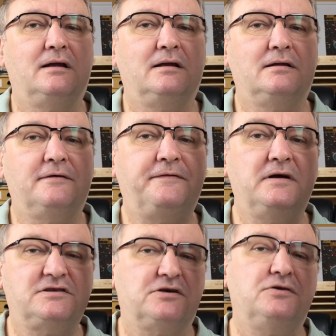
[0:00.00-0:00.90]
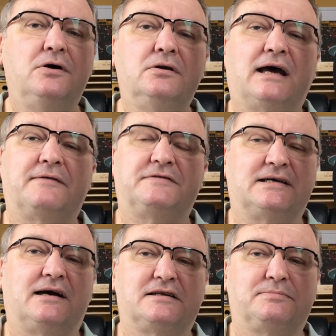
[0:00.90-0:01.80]
The first known
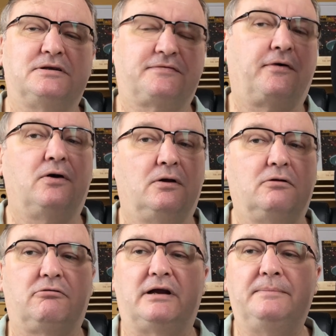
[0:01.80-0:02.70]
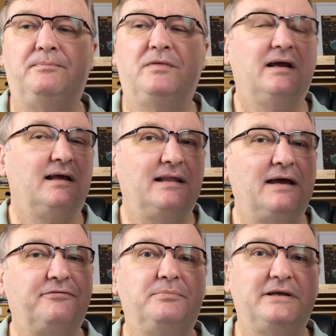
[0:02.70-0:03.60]
advertisements for Earl Grey,
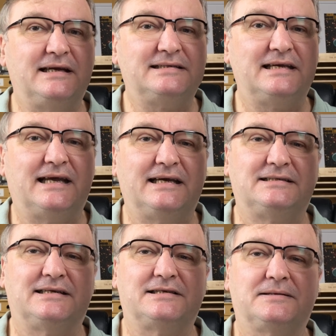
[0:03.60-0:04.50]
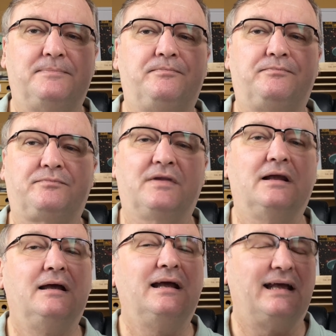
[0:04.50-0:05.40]
they're from the 1880s.
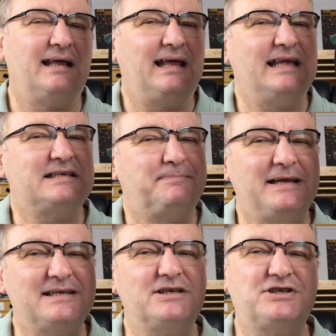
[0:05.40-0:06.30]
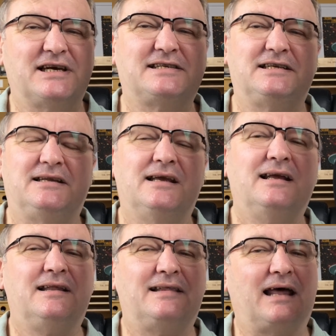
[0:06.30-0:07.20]
It's been suggested
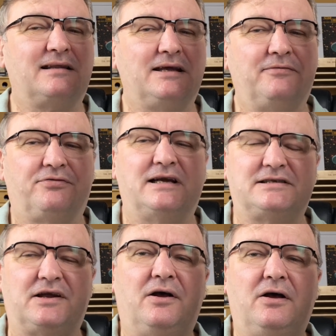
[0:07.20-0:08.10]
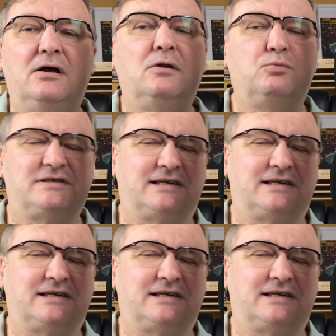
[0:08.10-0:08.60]
that the phrase Earl was